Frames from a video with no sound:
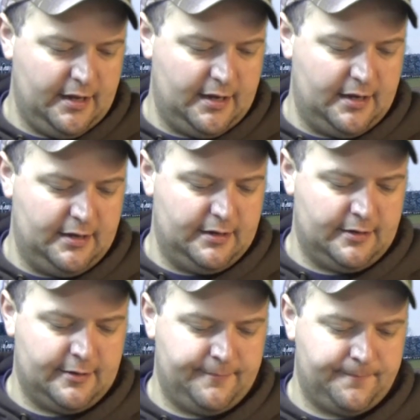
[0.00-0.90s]
And
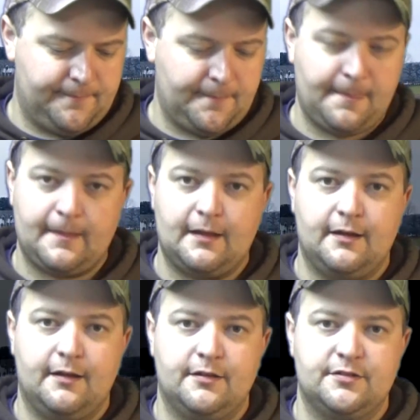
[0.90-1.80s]

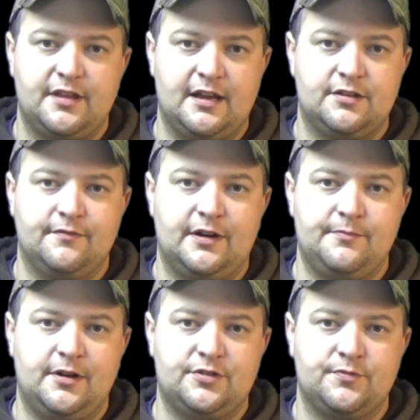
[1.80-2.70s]
thank you very
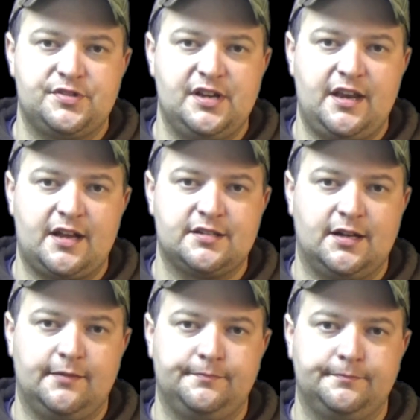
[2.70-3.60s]
much. We'll see you next
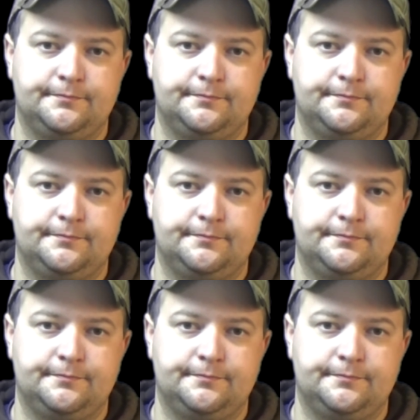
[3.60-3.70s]
time.